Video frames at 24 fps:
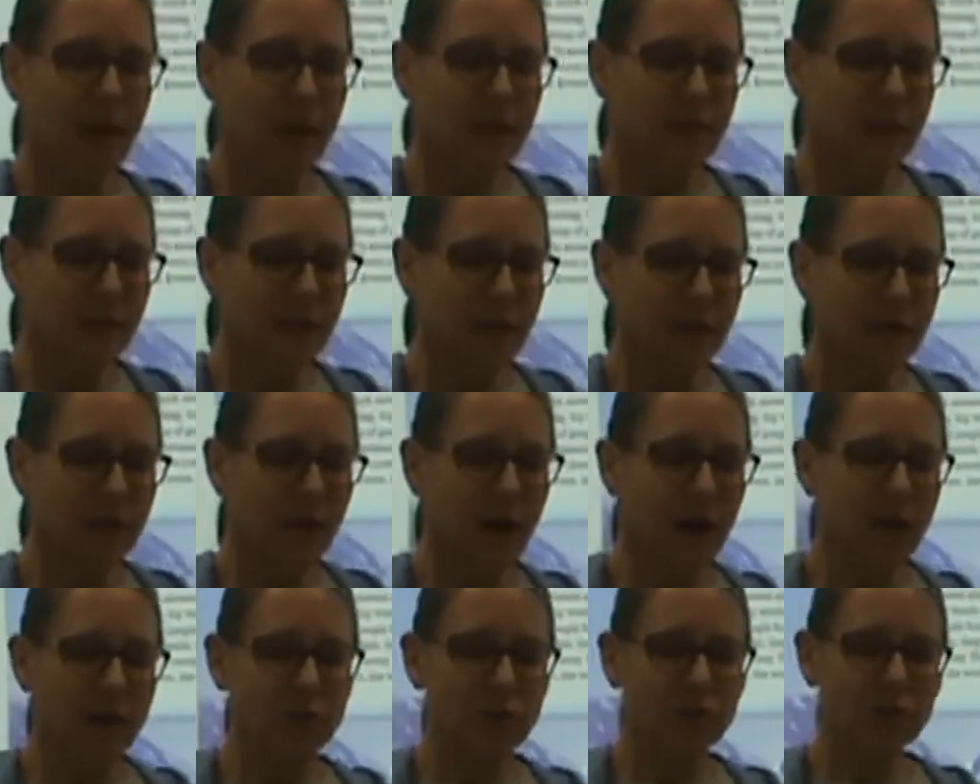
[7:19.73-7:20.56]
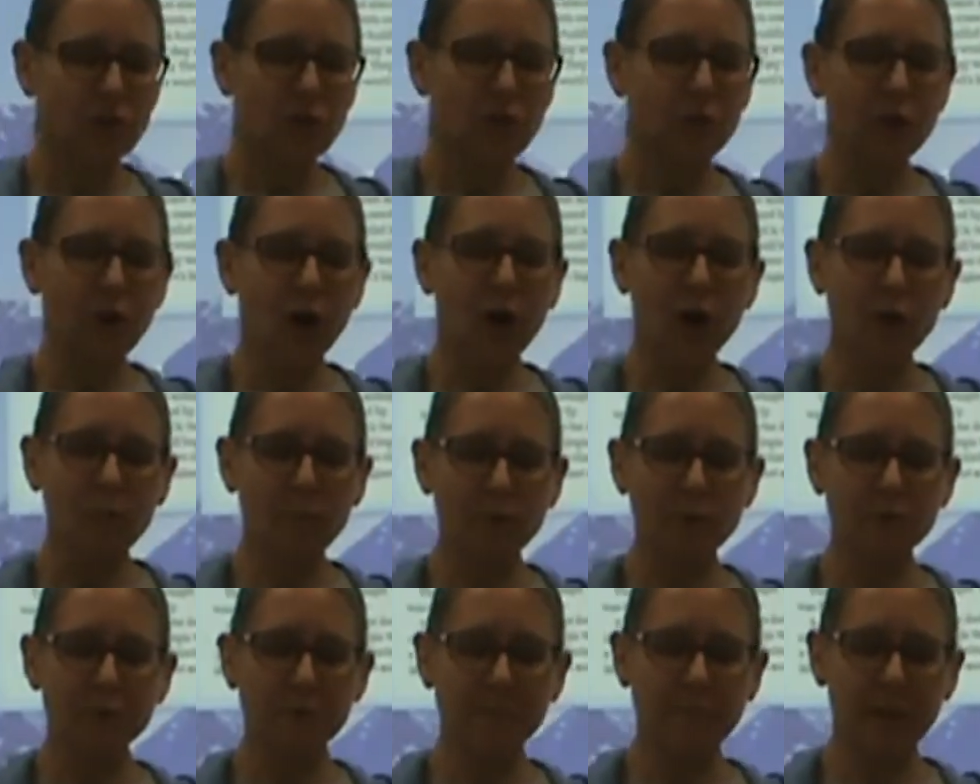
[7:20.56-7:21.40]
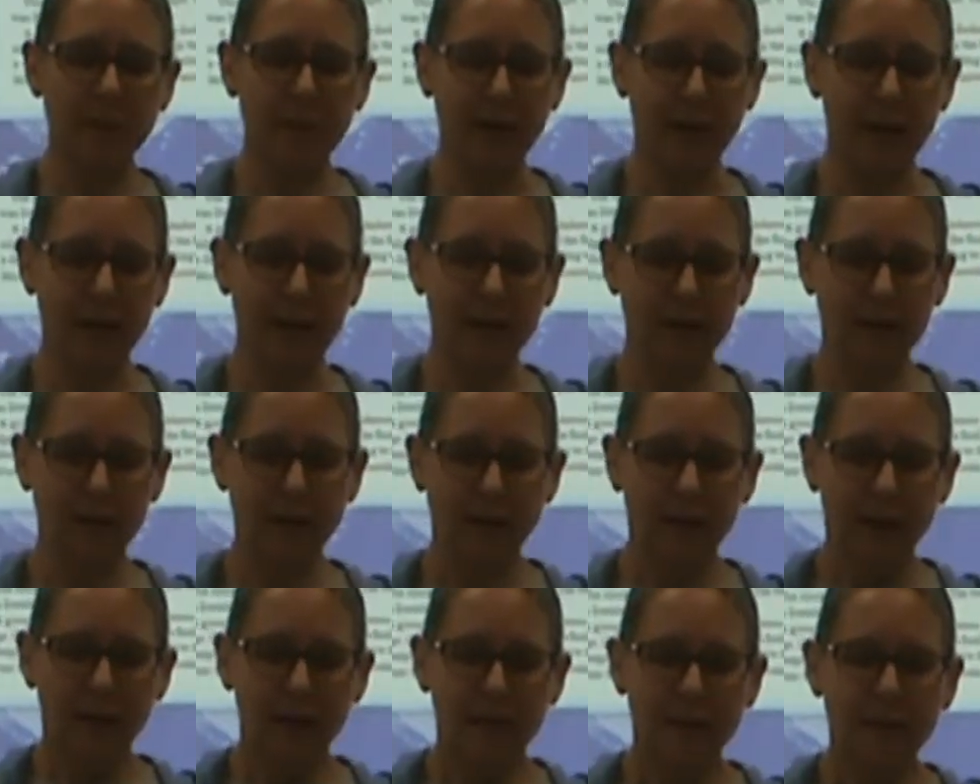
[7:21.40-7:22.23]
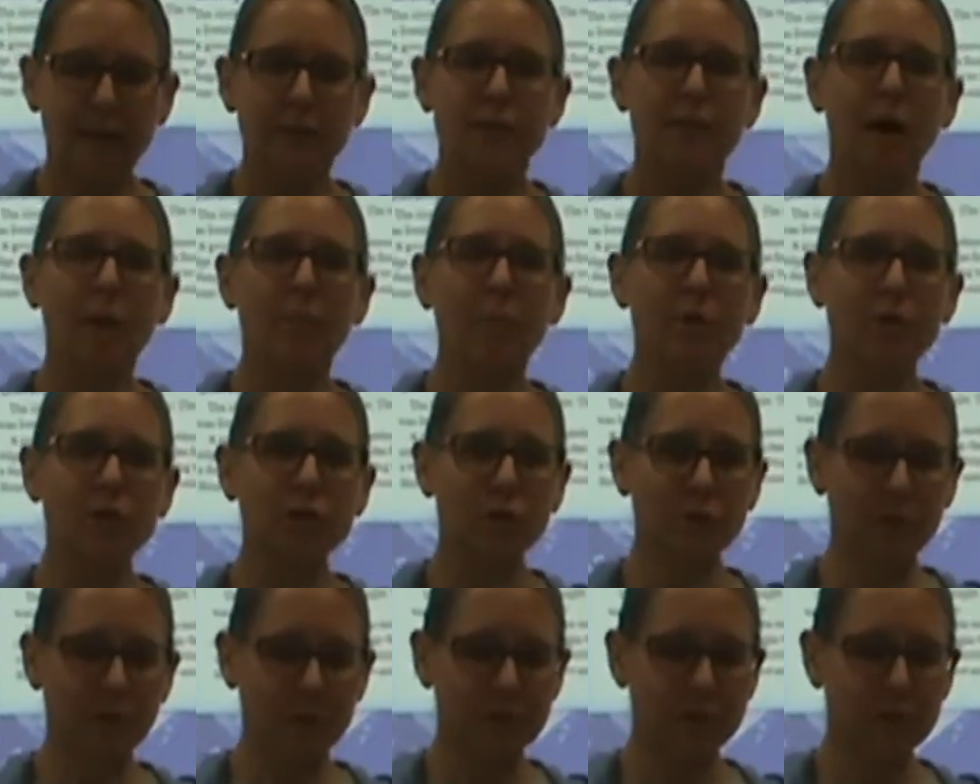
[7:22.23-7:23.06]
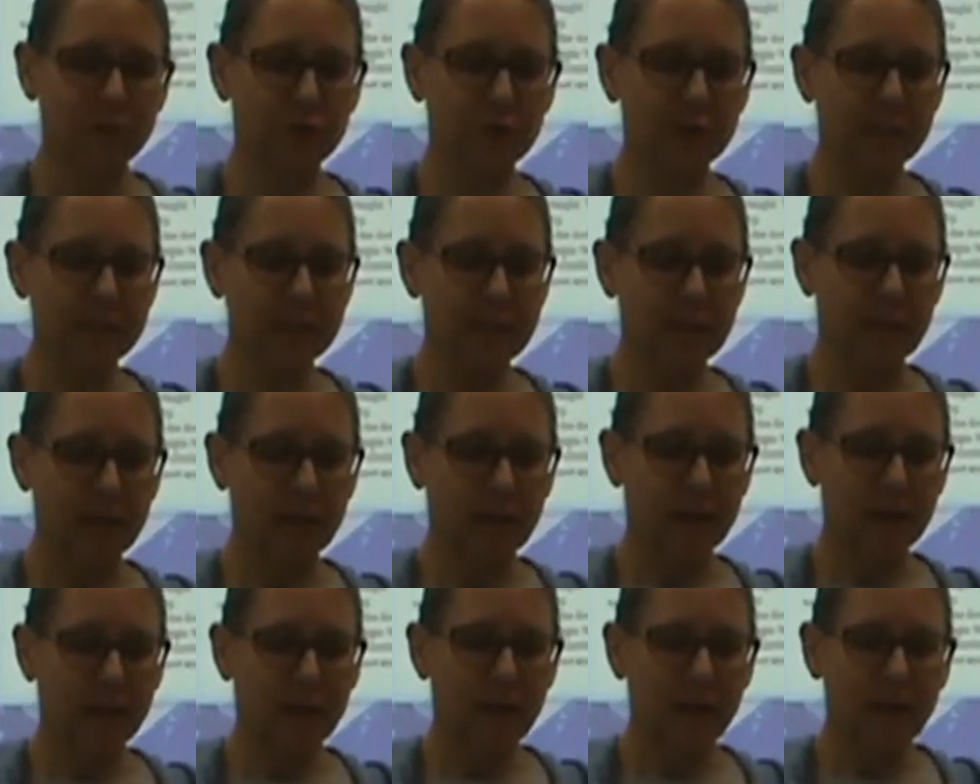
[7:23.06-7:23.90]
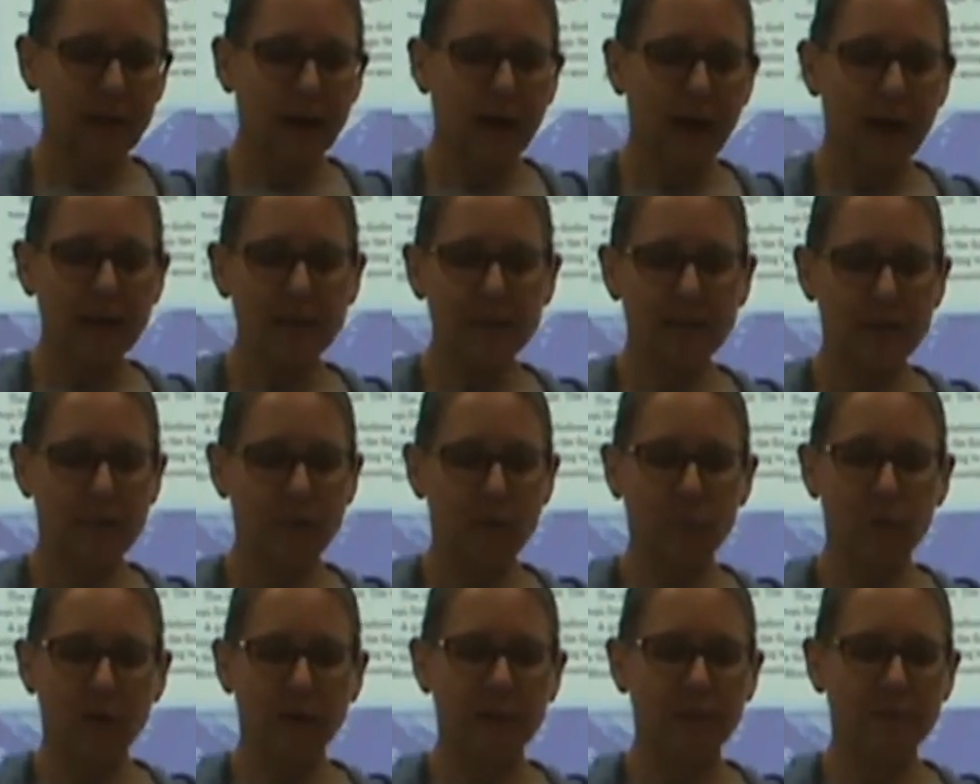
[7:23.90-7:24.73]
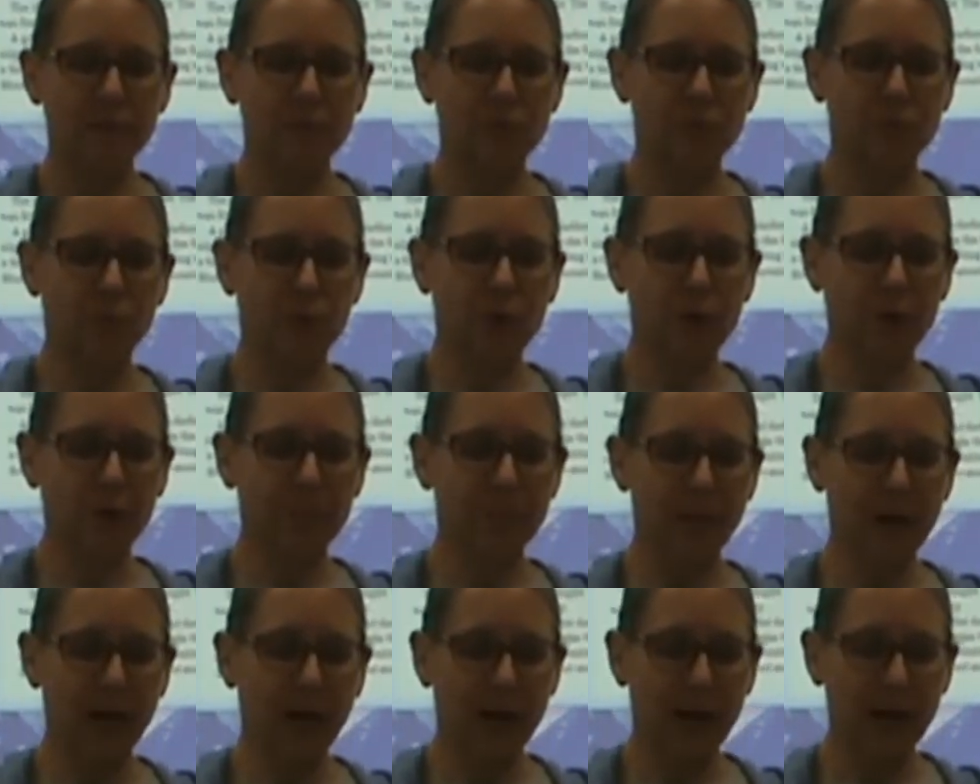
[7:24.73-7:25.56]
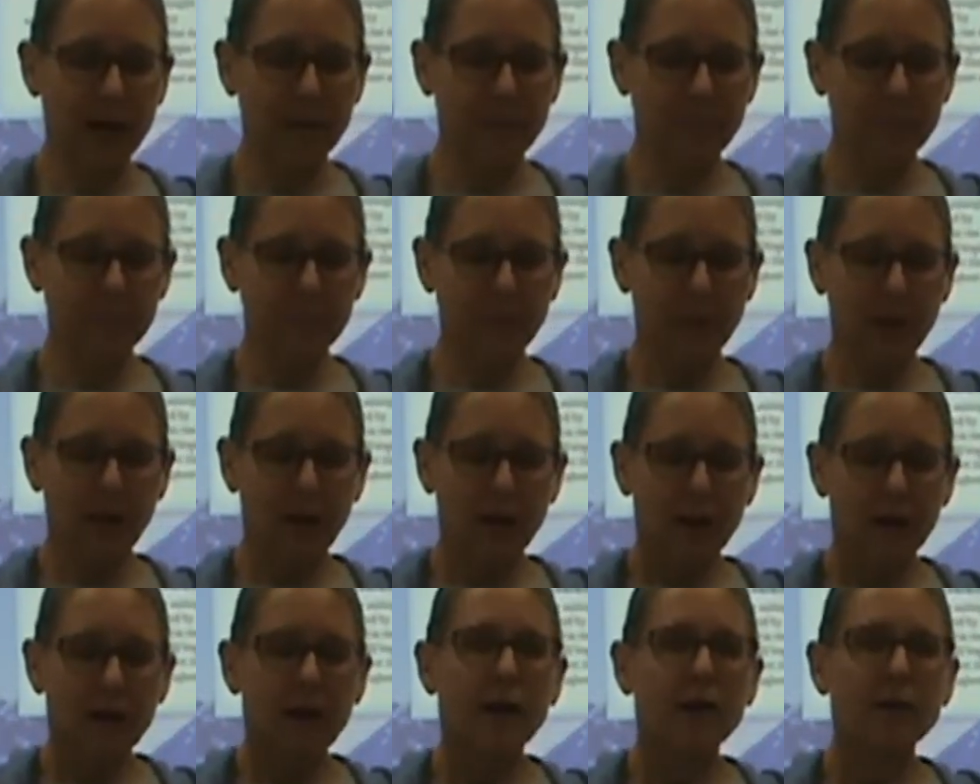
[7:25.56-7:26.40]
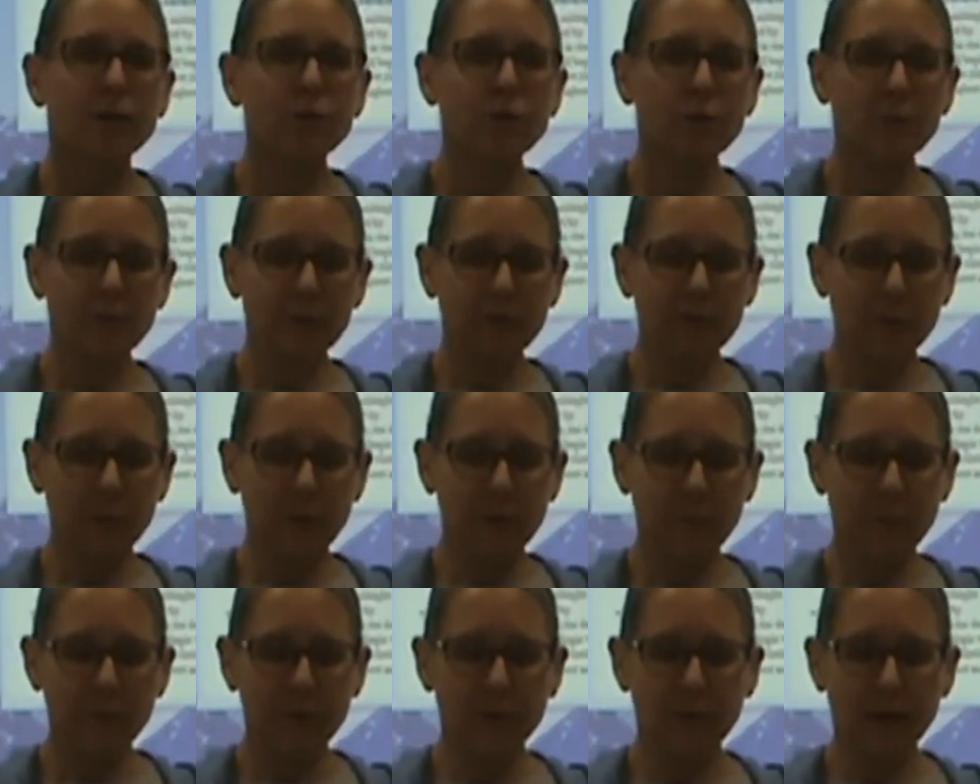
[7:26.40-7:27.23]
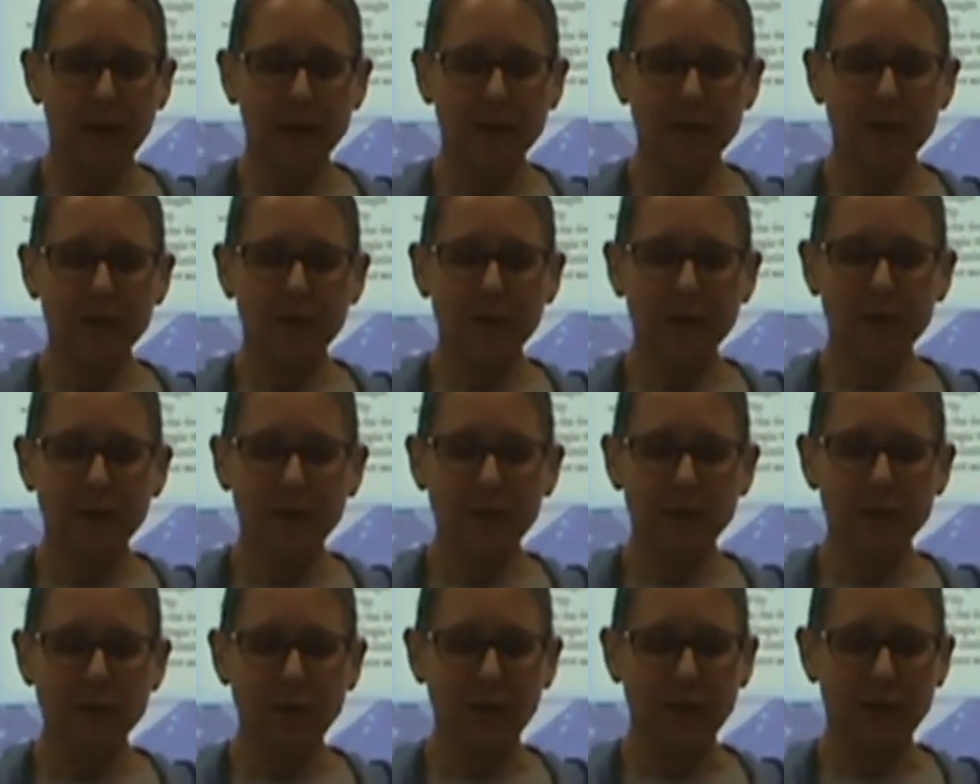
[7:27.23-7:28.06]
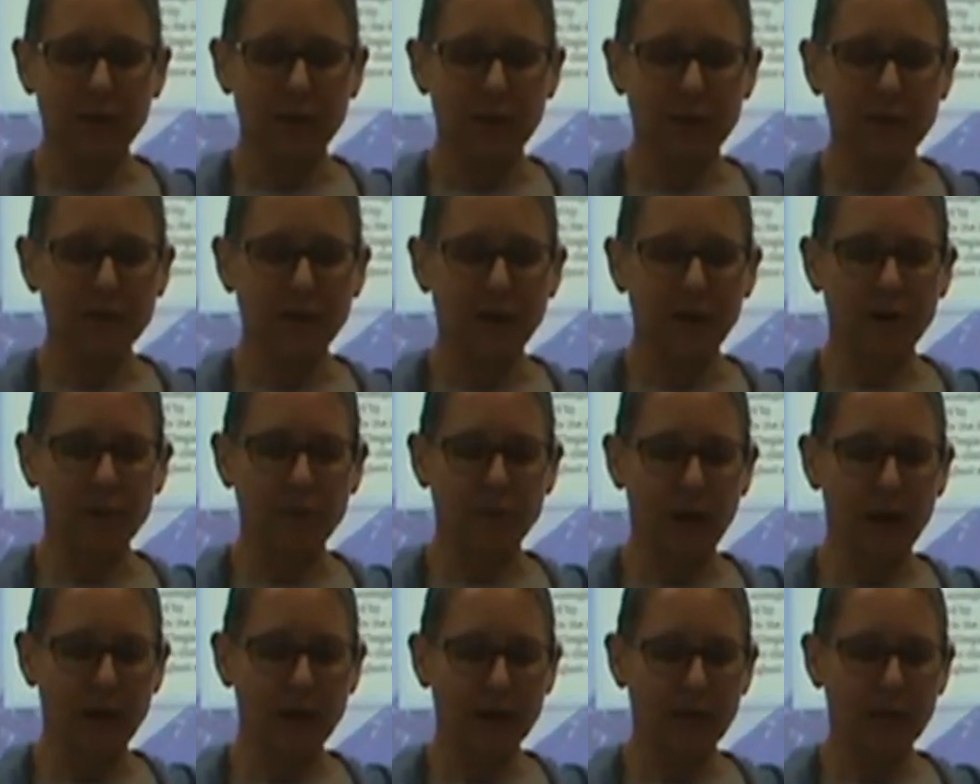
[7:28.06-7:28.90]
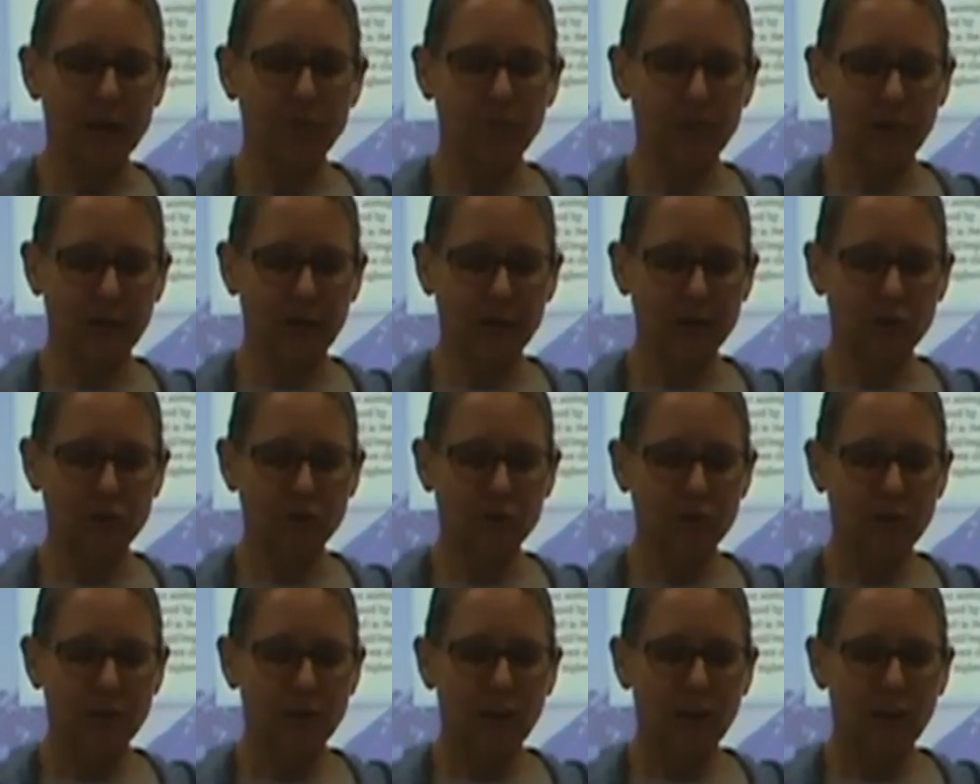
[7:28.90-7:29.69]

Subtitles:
The clock showed almost midnight. The temperature was freezing. Icy winds roared by. A group of people huddled in the darkness on a rocky ridge.